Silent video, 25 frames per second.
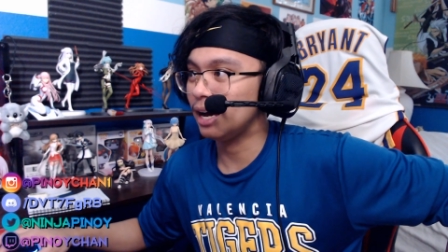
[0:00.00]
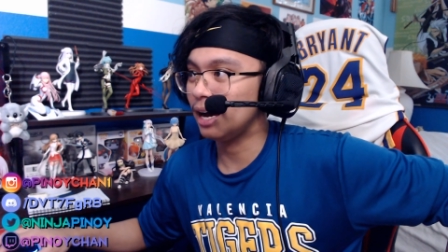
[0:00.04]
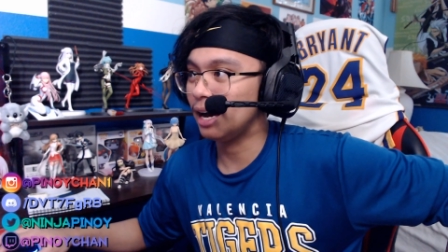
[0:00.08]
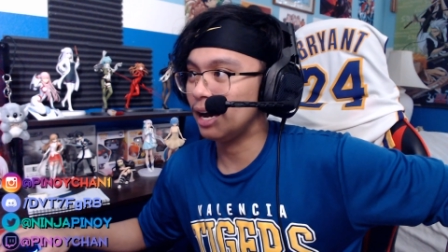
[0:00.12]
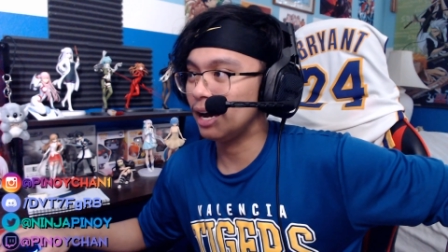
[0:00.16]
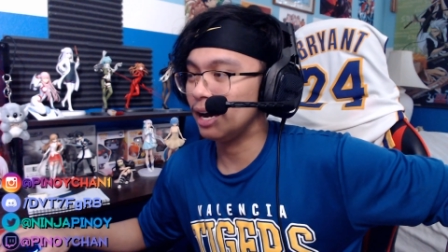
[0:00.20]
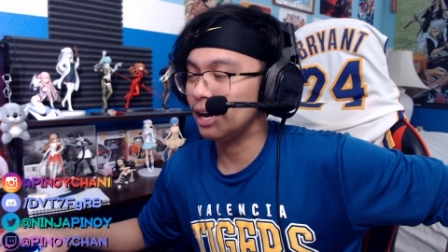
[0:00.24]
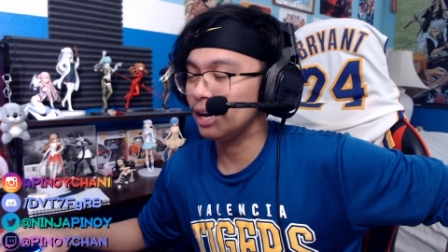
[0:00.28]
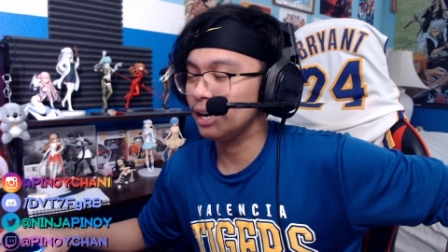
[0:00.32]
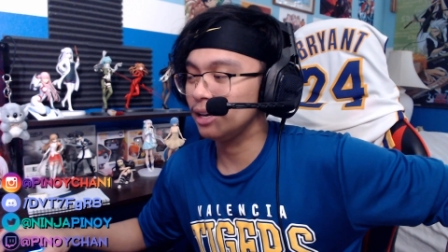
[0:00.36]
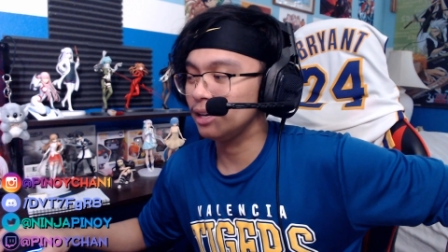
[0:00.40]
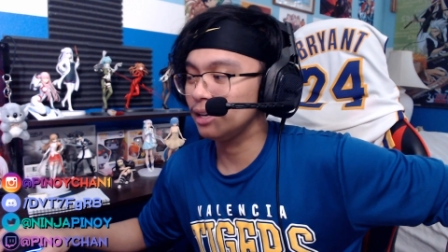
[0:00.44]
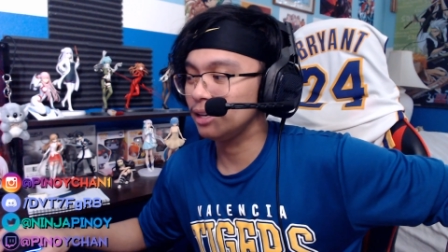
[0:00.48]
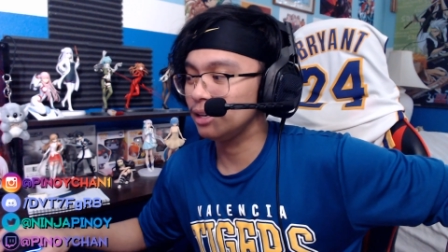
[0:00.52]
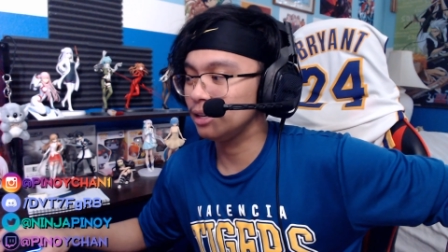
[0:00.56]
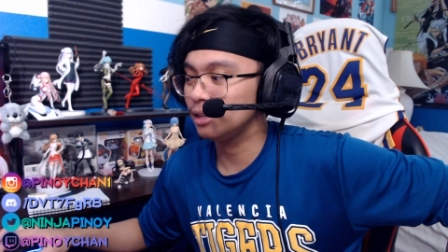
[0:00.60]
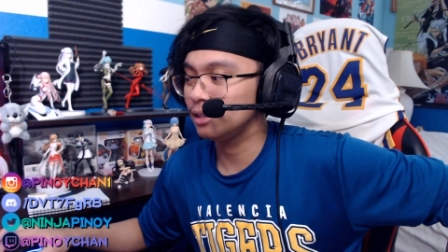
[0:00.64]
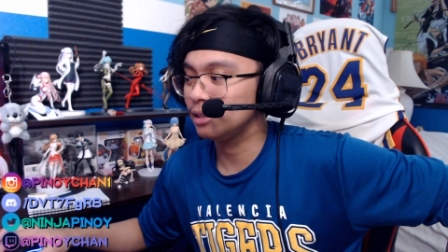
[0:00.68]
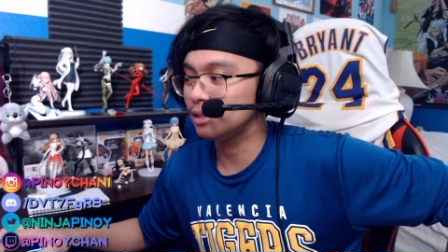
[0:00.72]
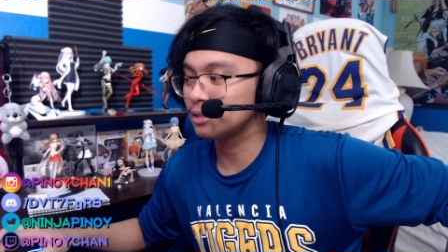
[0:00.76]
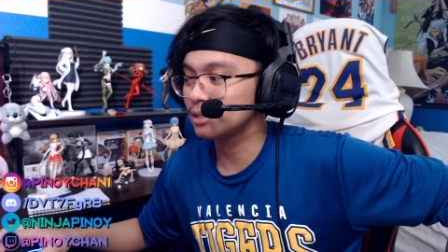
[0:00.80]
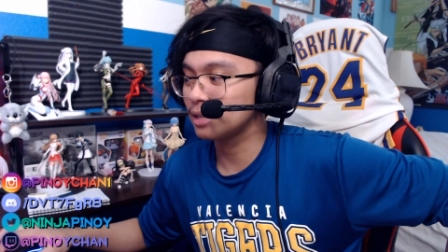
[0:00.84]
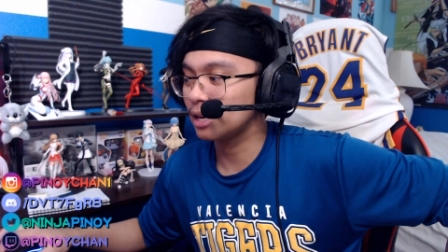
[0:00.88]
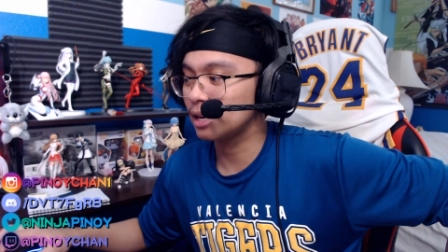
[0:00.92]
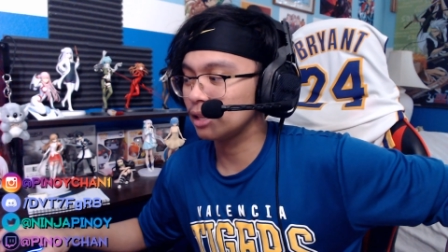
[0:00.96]
I
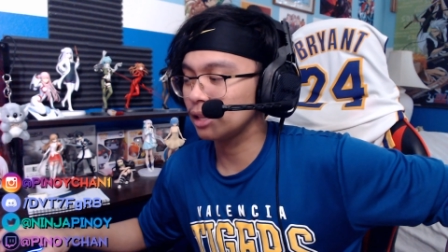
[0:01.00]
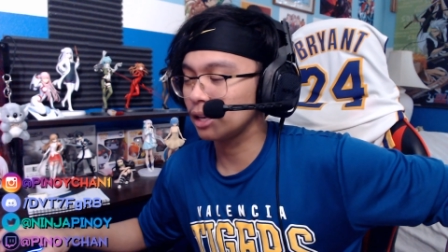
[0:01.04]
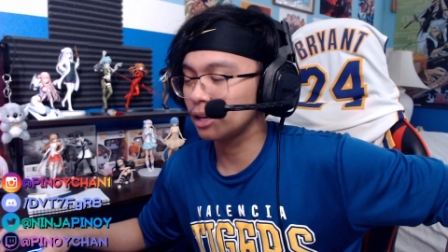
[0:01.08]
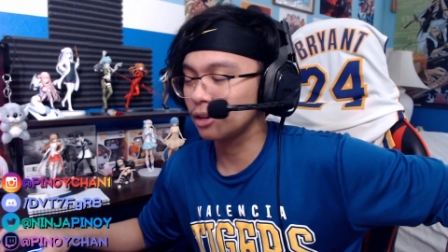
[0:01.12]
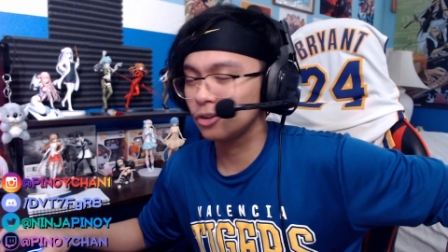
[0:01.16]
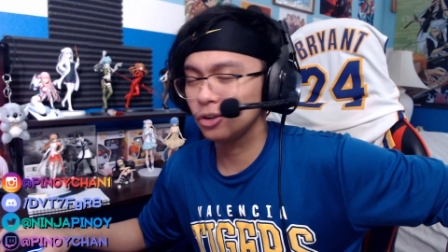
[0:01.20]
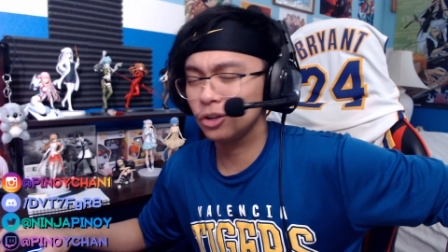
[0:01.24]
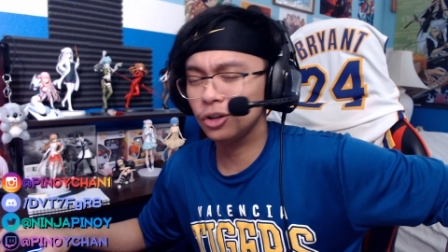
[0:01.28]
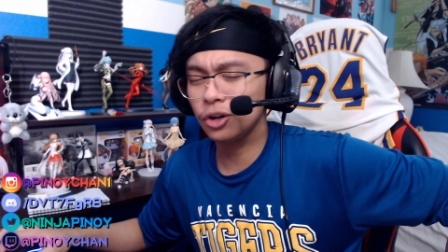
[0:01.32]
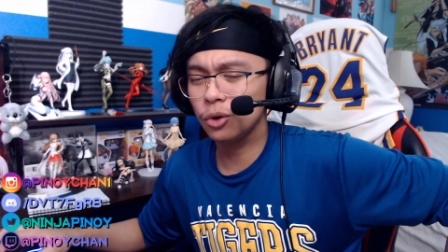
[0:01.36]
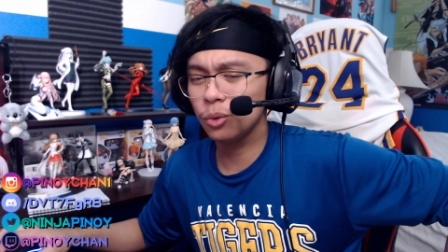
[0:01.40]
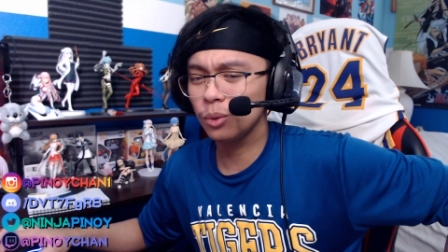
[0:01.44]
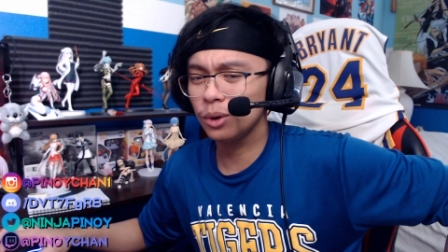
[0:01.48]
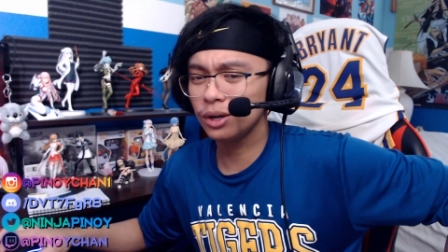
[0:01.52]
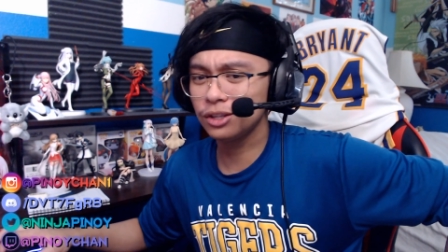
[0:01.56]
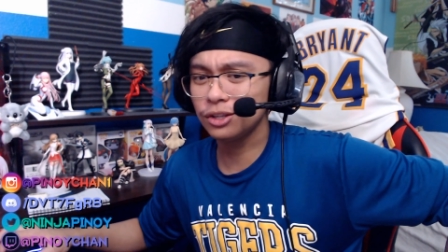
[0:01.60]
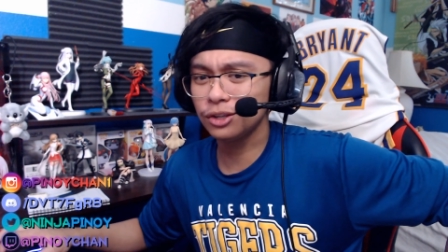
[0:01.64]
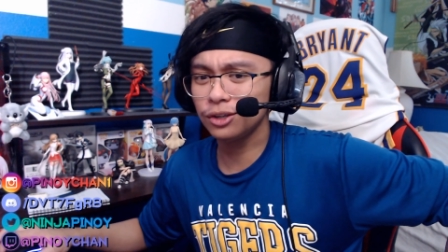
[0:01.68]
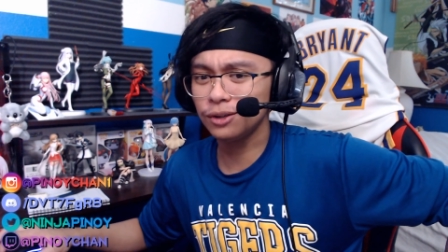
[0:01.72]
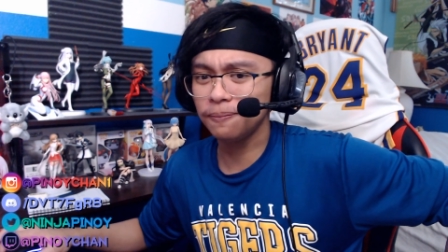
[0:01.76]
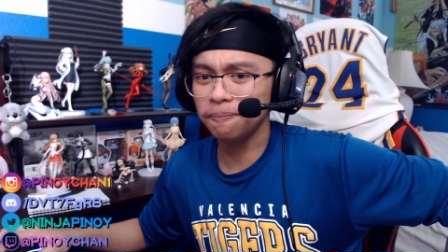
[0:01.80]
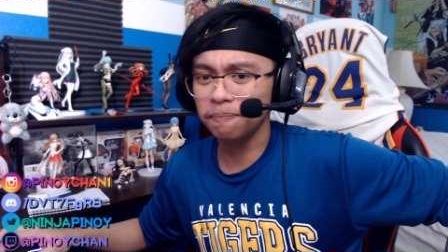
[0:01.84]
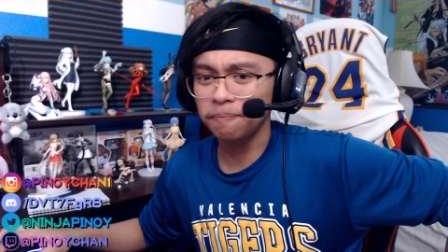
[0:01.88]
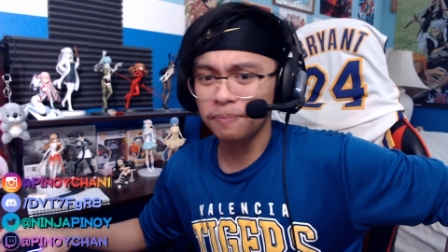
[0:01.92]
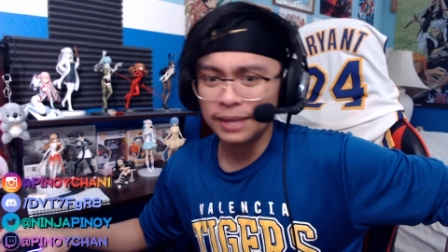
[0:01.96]
decided, like, you know what,
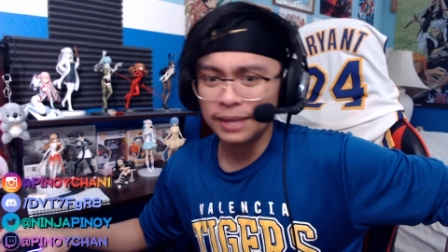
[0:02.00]
dude,